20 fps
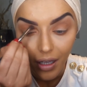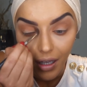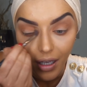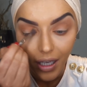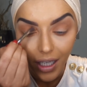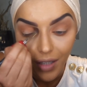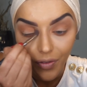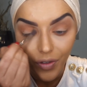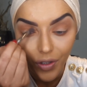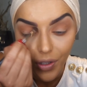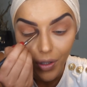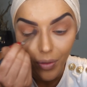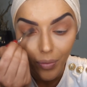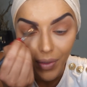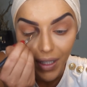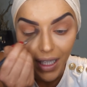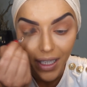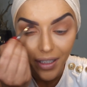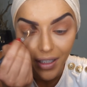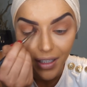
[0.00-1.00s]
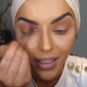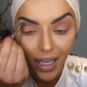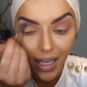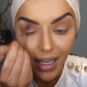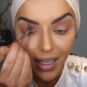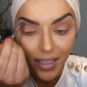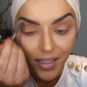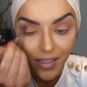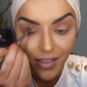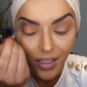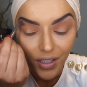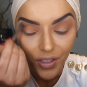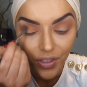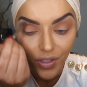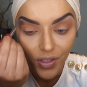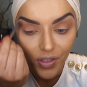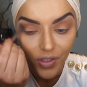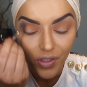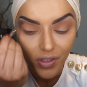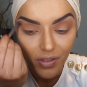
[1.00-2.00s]
And if you don't blend it nice, it
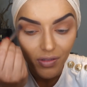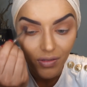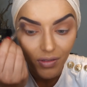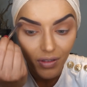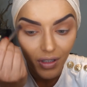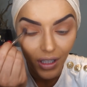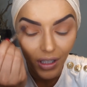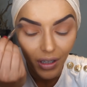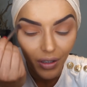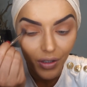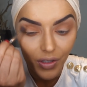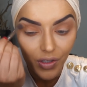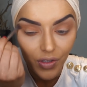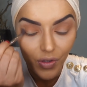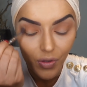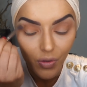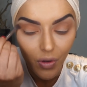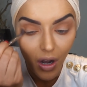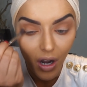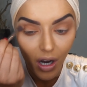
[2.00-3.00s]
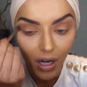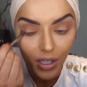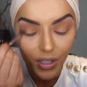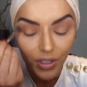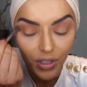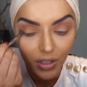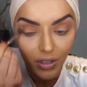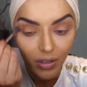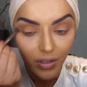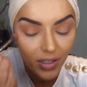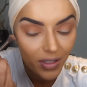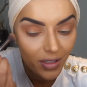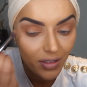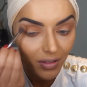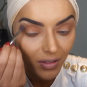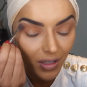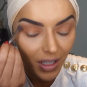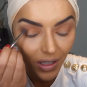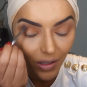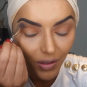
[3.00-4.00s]
looks too harsh. It
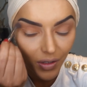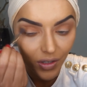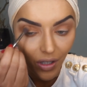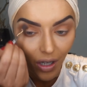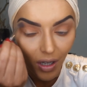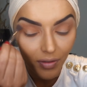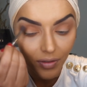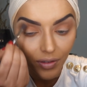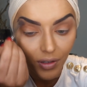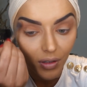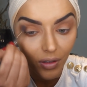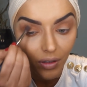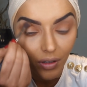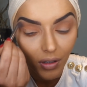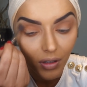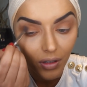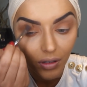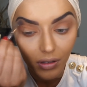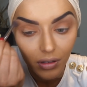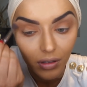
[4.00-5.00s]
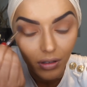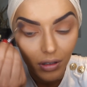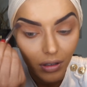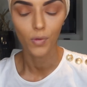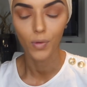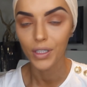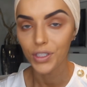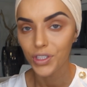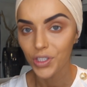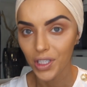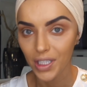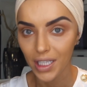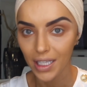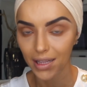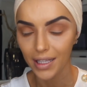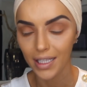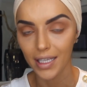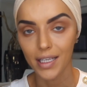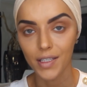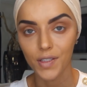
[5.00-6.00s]
looks awful. Once you
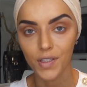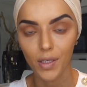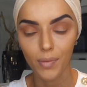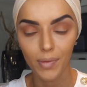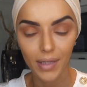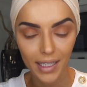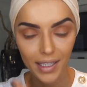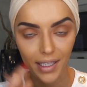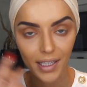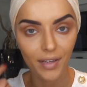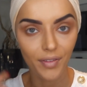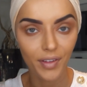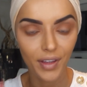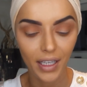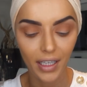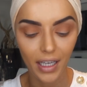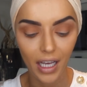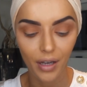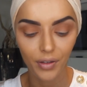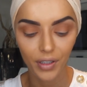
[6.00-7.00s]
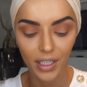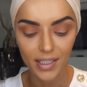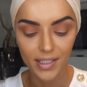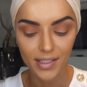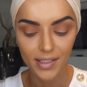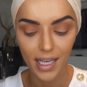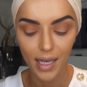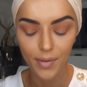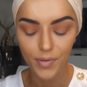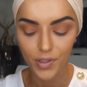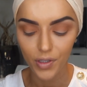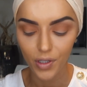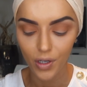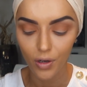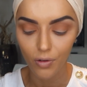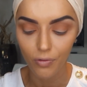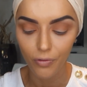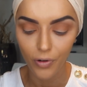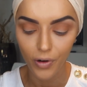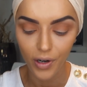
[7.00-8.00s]
did this, you blended everything out, it's time to
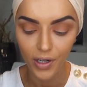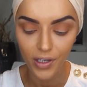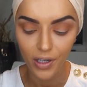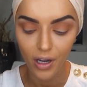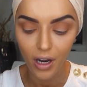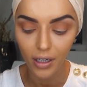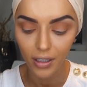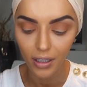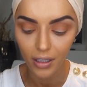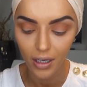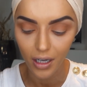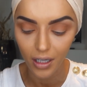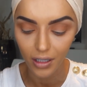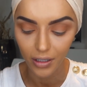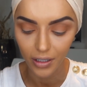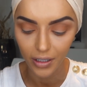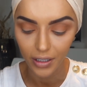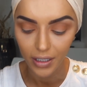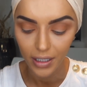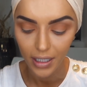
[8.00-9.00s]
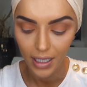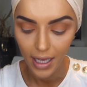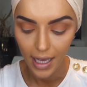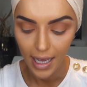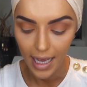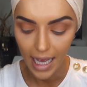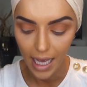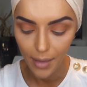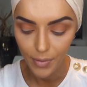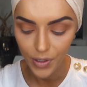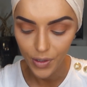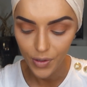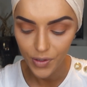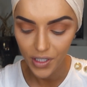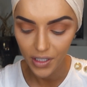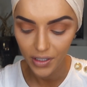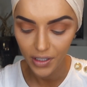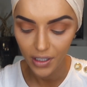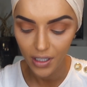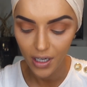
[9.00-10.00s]
go for a darker color. I'm
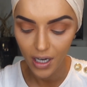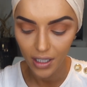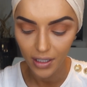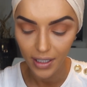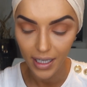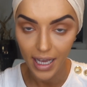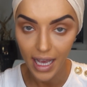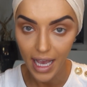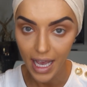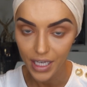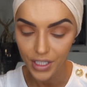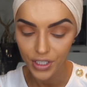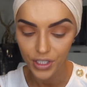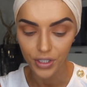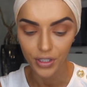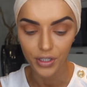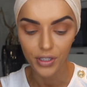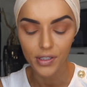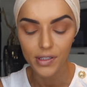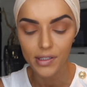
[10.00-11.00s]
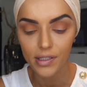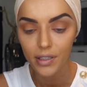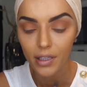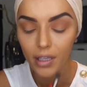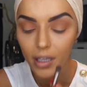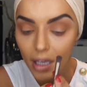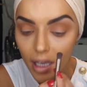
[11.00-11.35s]
using the color Ashes,